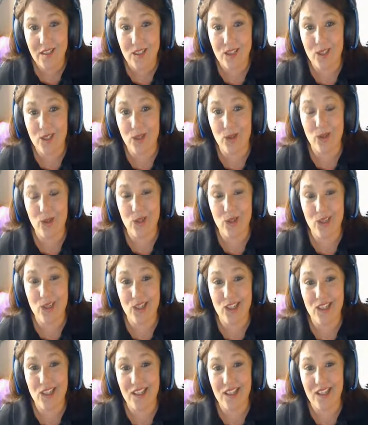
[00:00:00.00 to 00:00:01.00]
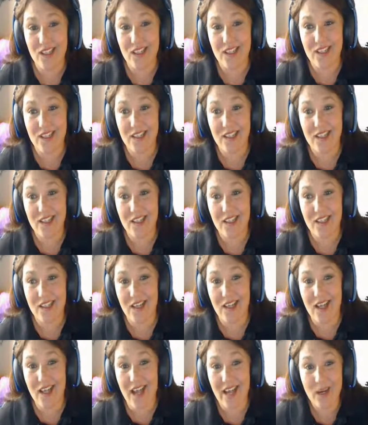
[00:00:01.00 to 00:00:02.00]
So,
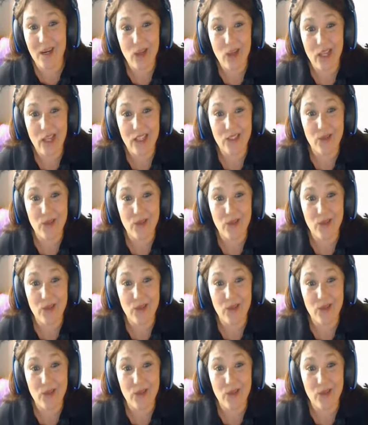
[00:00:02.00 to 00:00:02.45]
I don't like